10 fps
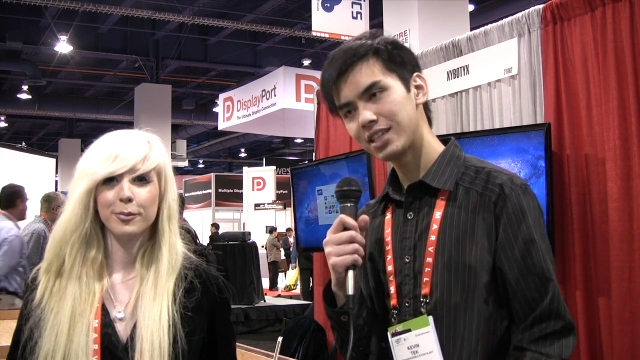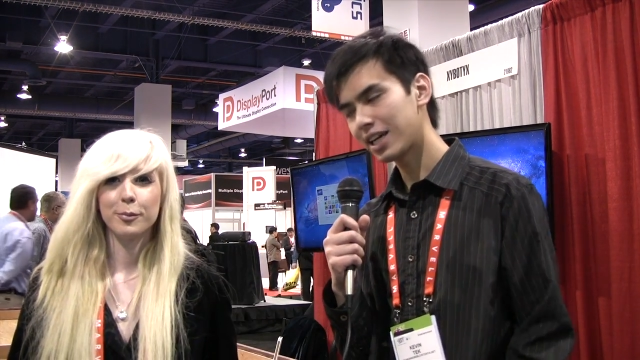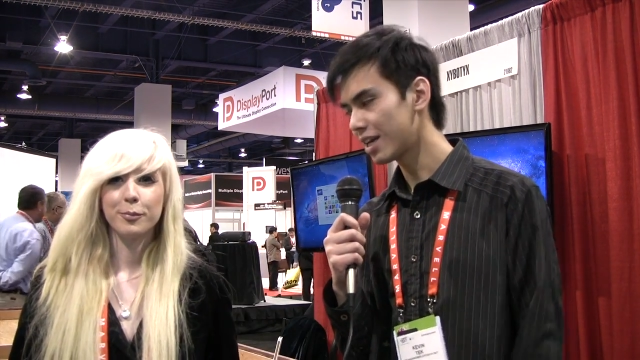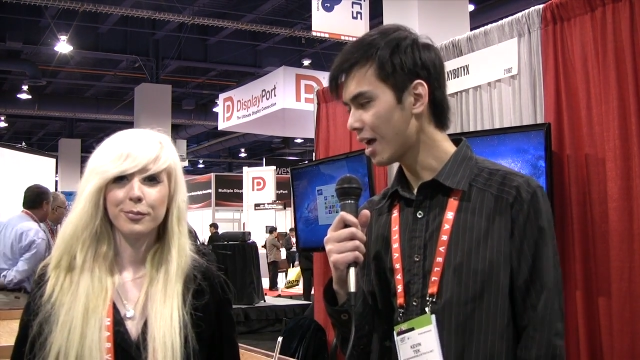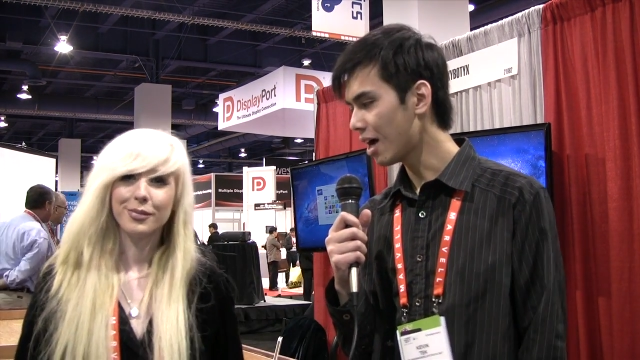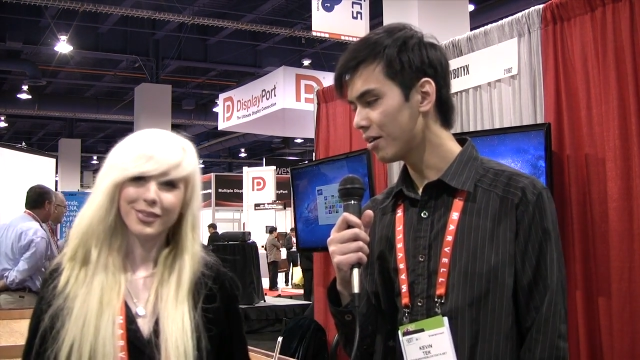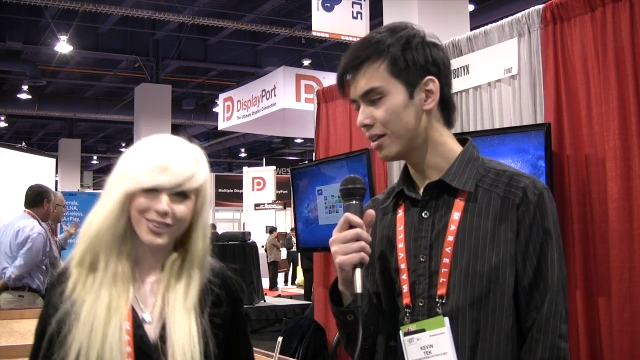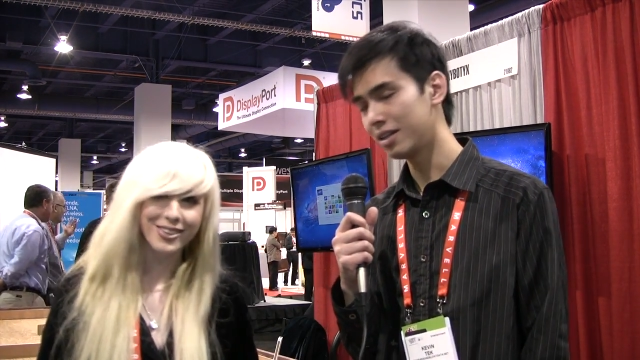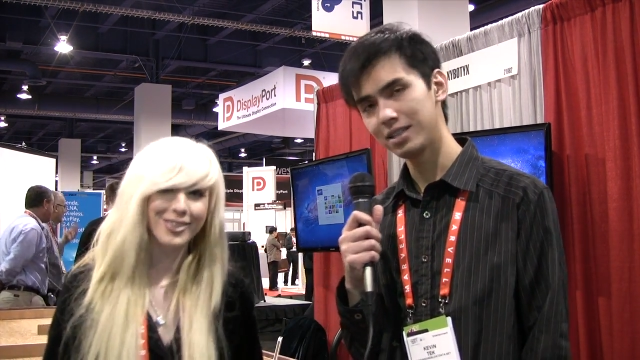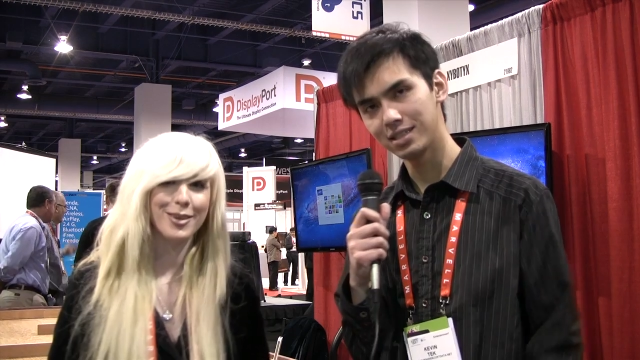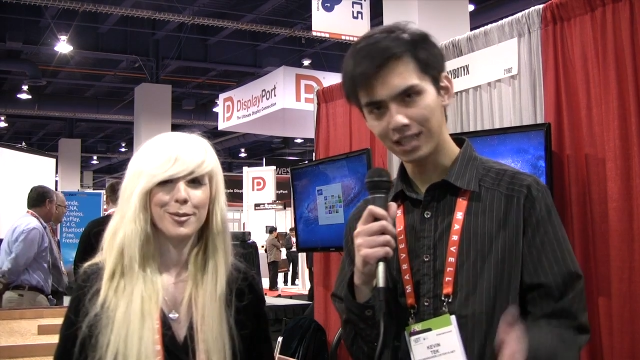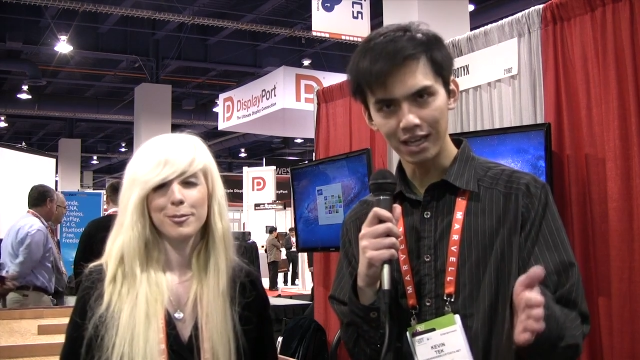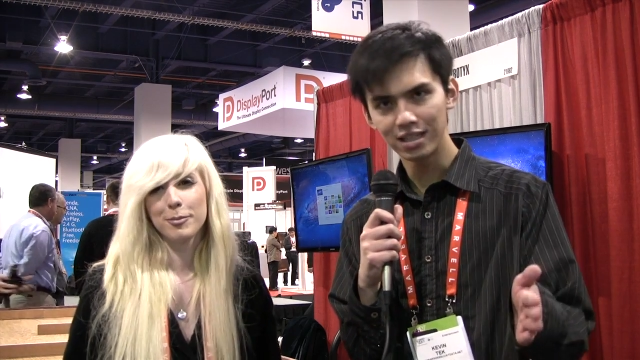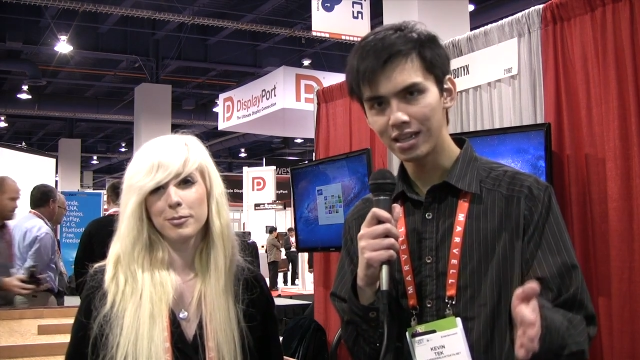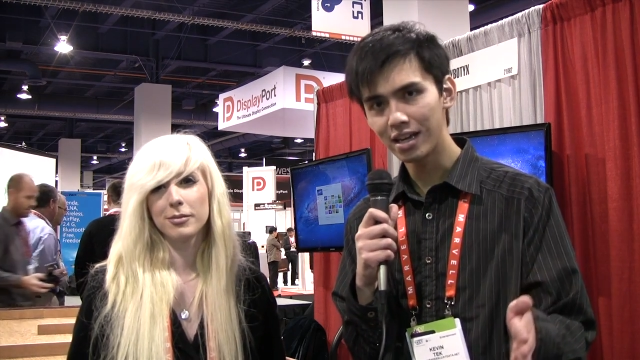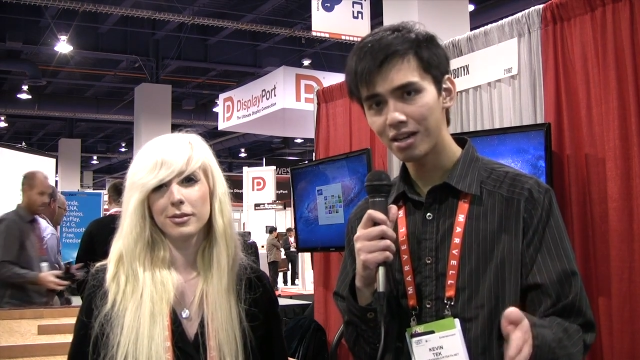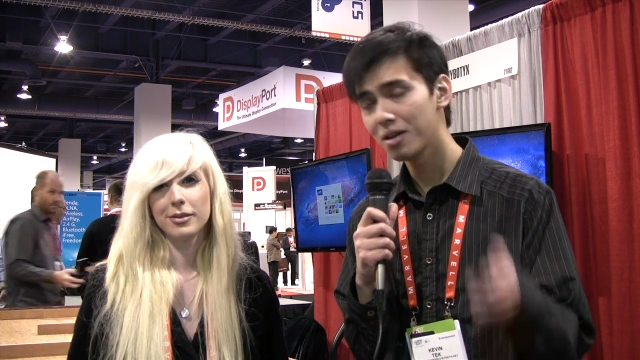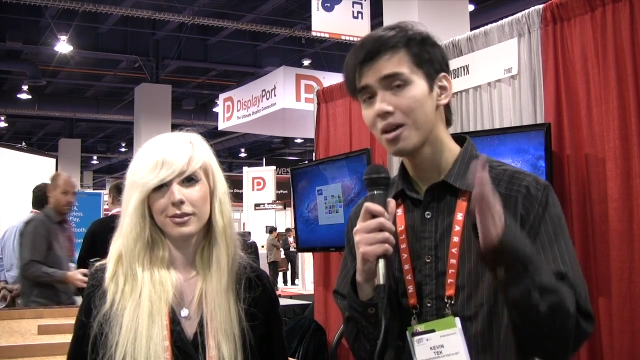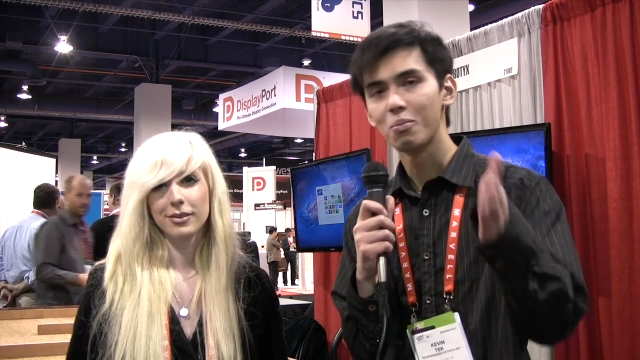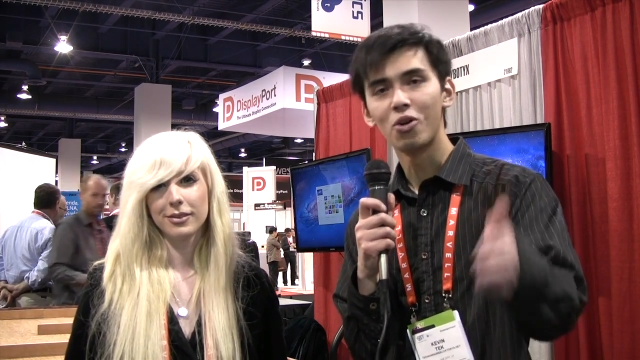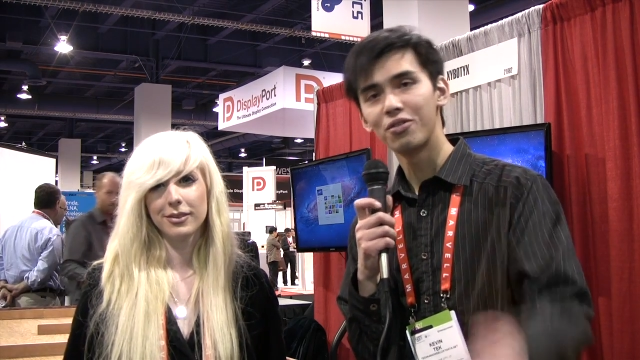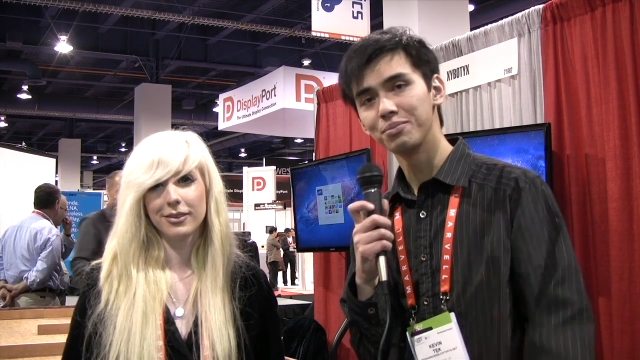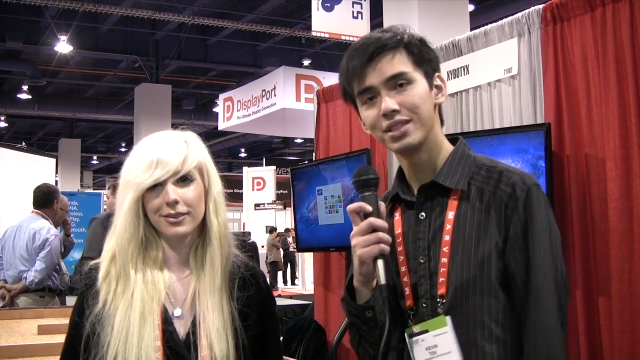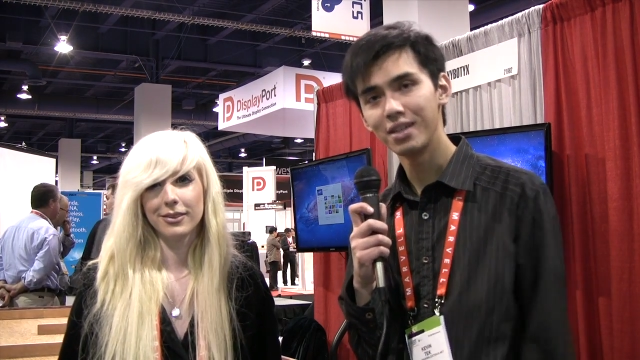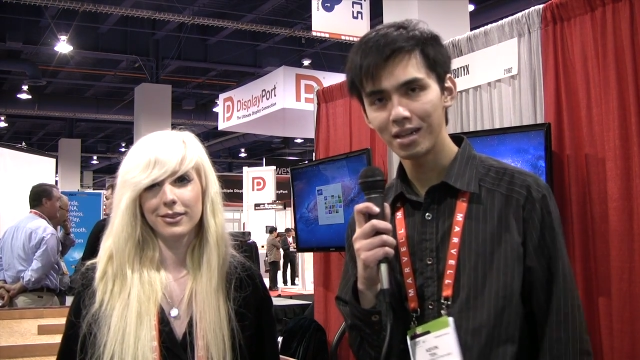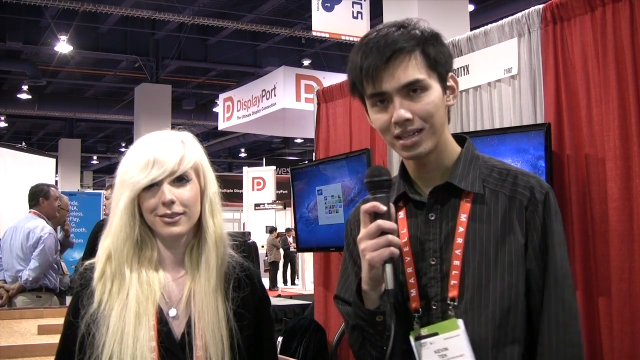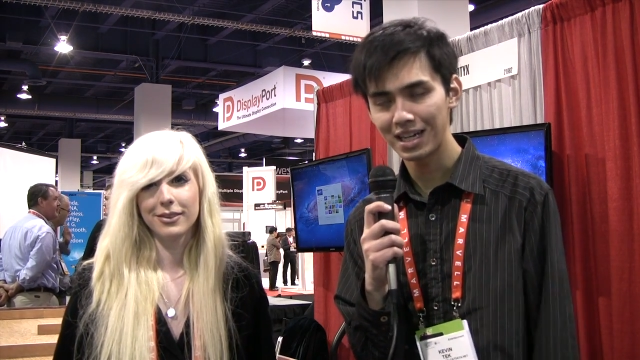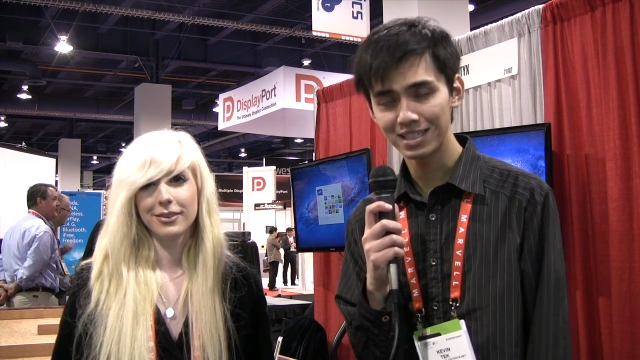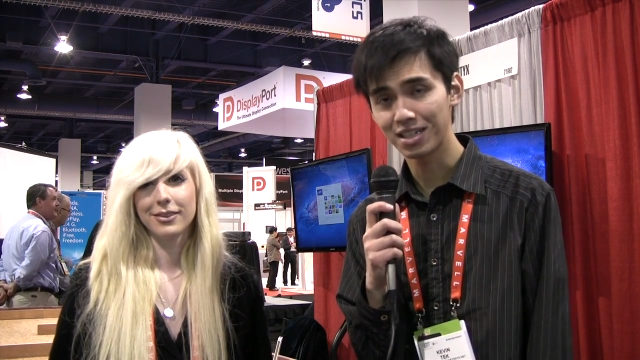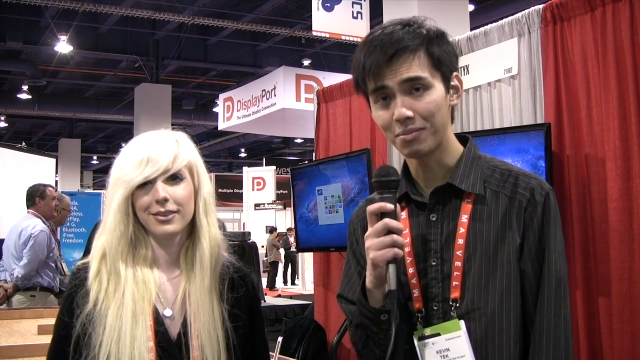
Speaker 1: check it out, and this is K T Data. More from C E S